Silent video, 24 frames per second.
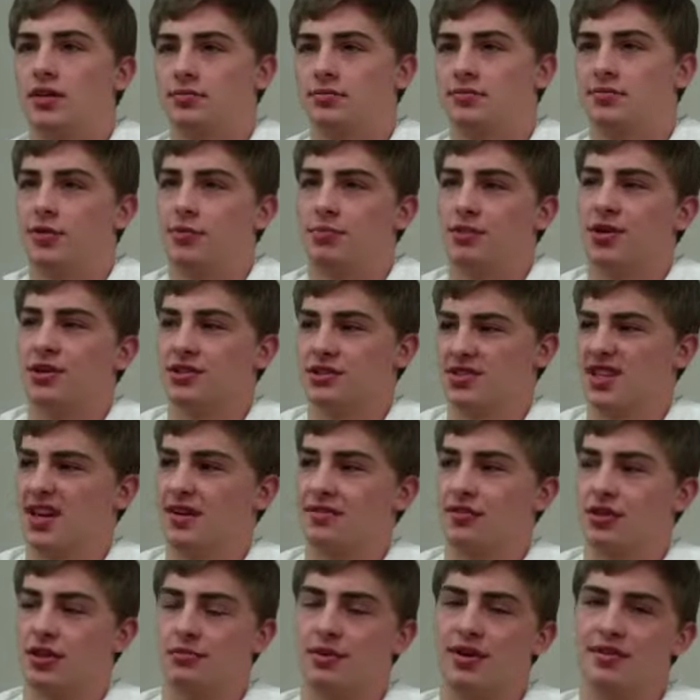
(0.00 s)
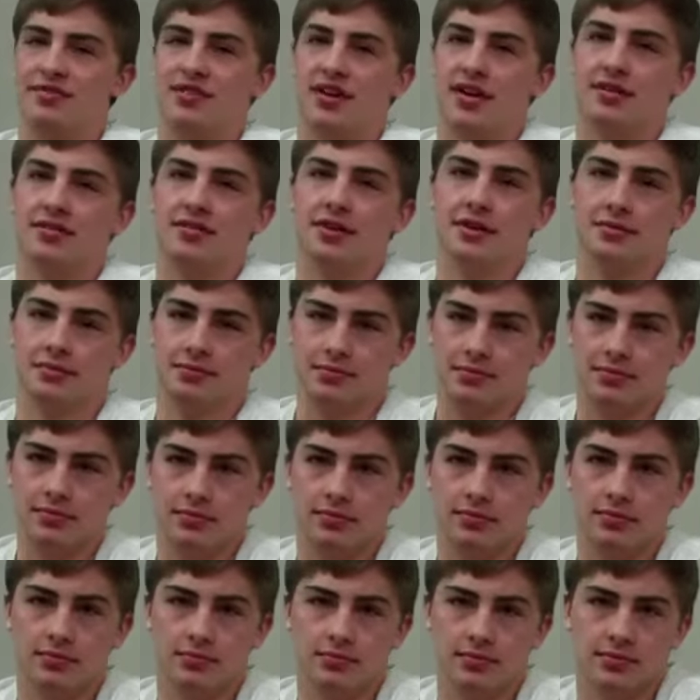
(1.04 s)
Football is definitely my favorite.
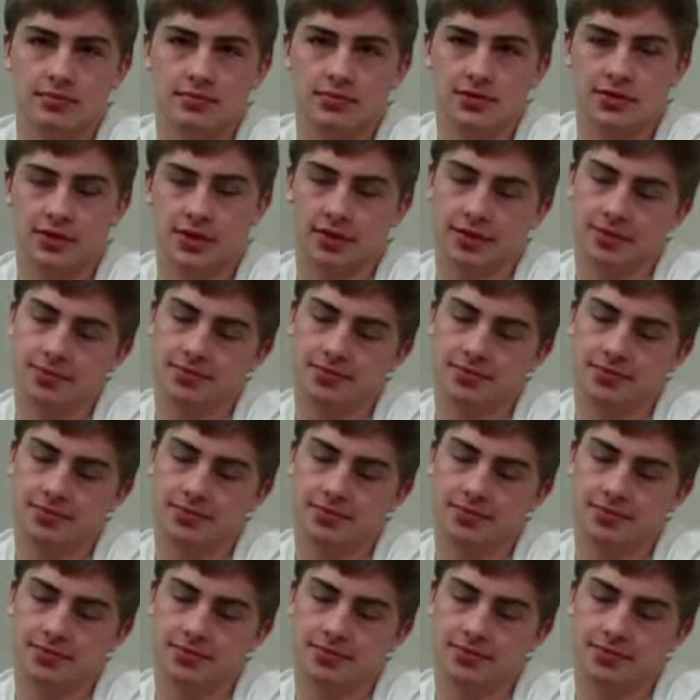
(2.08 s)
So.